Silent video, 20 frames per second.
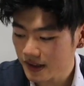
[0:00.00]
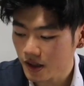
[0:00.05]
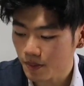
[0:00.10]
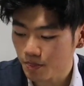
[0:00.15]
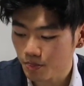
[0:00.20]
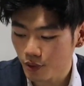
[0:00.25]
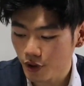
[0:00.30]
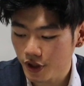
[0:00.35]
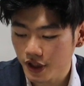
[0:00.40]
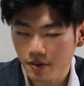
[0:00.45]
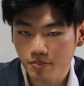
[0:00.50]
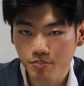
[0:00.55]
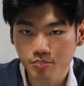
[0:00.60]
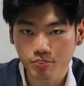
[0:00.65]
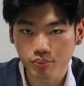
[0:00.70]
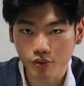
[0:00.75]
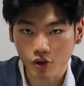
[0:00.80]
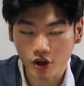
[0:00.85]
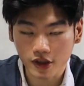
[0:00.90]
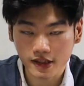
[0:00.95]
is a pretty
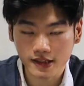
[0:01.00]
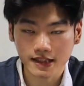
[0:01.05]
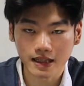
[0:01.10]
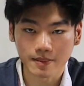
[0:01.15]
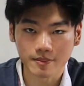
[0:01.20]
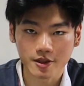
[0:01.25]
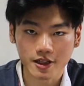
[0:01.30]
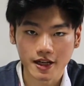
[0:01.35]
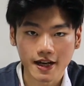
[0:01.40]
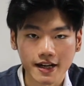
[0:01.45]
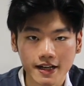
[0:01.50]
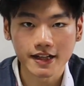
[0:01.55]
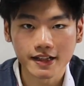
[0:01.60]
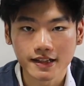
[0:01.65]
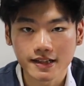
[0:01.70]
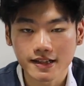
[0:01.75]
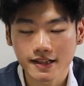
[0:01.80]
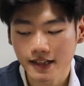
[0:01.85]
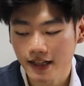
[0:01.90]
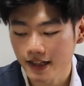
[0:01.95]
broad subject in
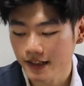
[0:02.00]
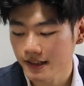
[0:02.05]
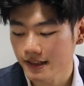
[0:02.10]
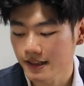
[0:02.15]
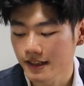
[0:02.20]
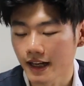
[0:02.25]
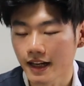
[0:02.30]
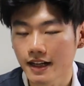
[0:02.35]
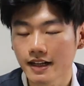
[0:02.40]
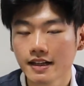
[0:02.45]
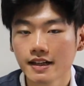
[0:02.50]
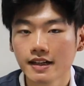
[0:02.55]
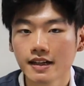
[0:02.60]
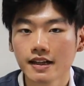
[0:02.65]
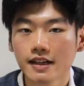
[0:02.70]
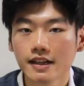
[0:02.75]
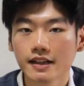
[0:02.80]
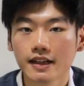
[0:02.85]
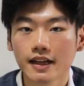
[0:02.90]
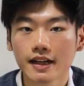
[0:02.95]
the sense that
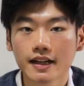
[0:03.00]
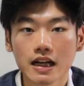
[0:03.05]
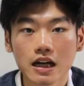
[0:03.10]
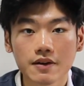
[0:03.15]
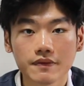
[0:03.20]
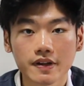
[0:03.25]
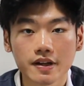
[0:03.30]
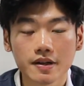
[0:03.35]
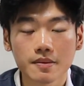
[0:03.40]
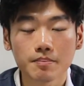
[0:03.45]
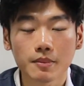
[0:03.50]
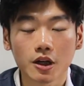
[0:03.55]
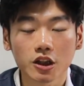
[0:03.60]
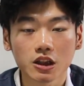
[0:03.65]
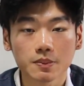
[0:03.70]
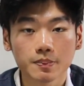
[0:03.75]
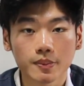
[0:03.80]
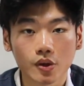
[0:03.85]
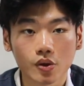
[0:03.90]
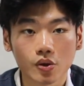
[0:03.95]
they covered
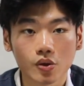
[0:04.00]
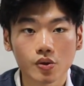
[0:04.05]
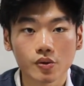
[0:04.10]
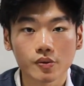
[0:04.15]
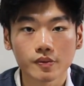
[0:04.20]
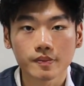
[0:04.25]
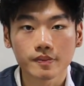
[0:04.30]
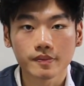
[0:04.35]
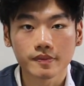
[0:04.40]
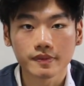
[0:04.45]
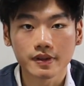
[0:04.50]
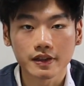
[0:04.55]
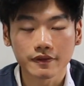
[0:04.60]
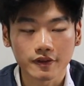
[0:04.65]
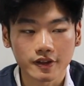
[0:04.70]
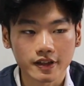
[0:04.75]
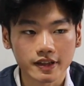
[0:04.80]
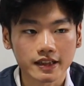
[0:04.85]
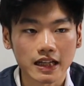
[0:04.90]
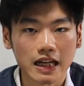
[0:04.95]
multiple
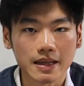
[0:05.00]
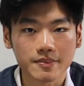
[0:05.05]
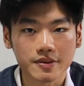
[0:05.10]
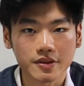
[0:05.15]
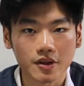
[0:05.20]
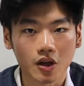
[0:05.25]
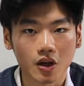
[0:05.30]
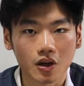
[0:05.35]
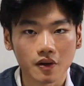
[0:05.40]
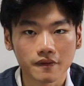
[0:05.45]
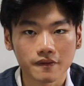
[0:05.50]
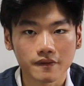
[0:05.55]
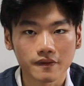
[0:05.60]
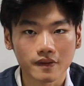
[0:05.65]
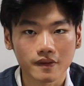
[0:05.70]
different types of